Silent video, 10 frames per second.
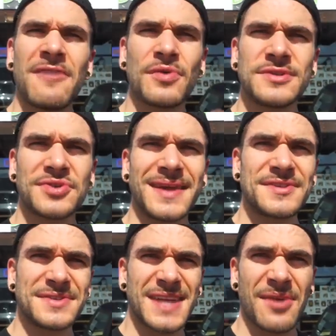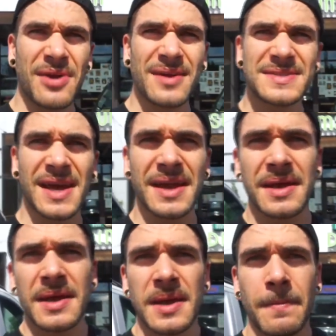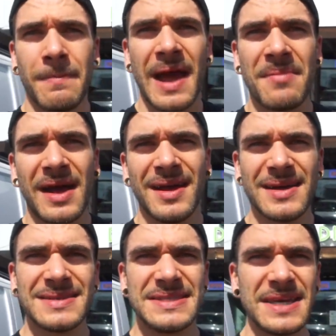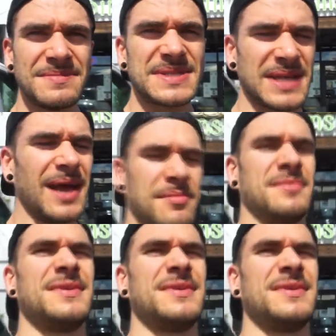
Hey everyone, Joel Answer, and today we're outside My Ma Dim Sum.